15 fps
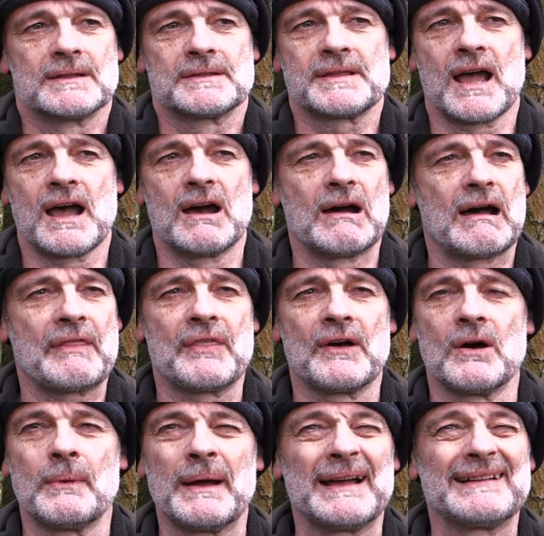So I
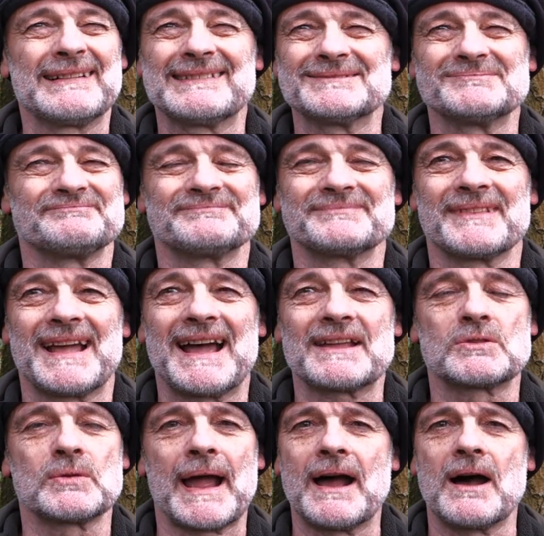thought, well,
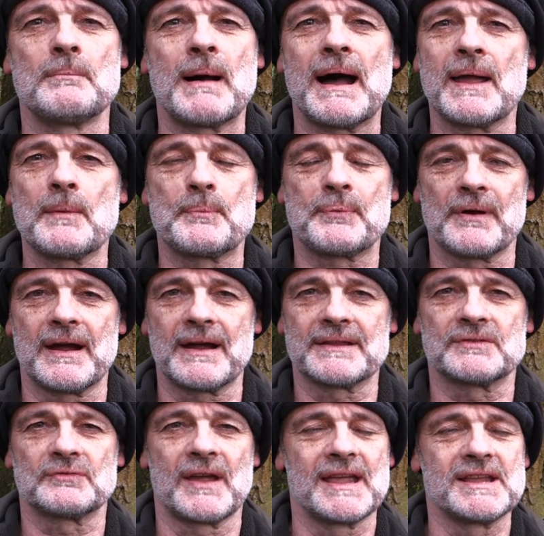that's out of my
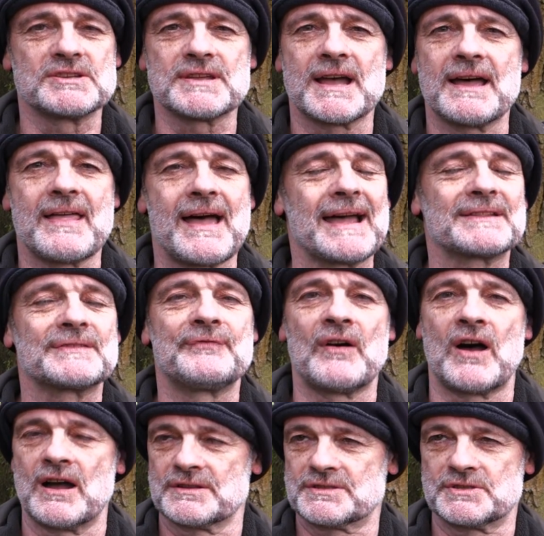price range, that's
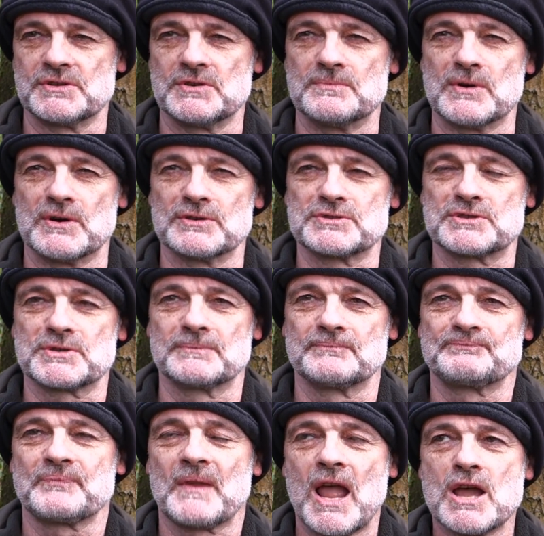far too much.
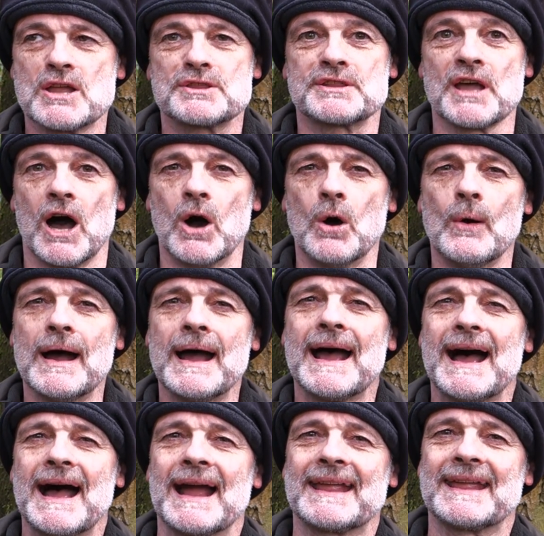So
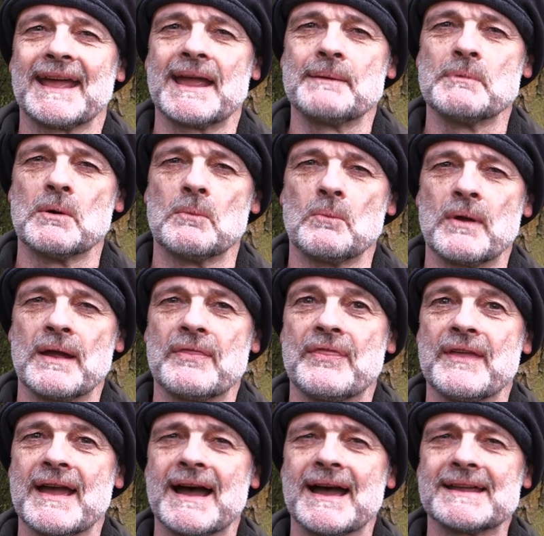I came up with
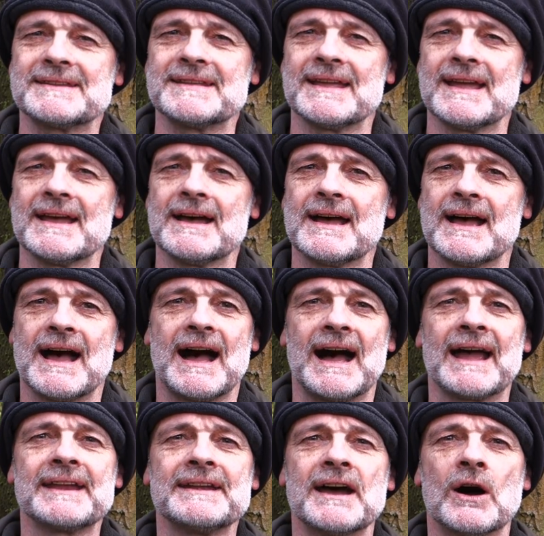the idea,
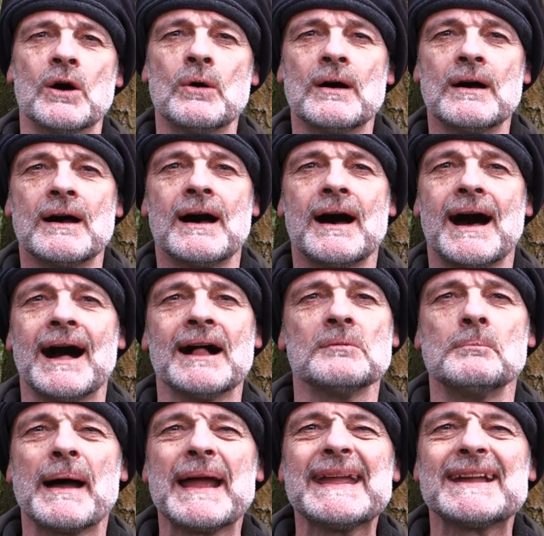I know, I'll
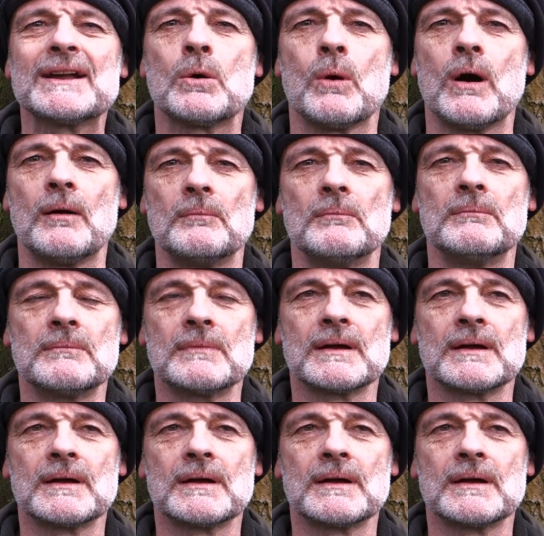make one.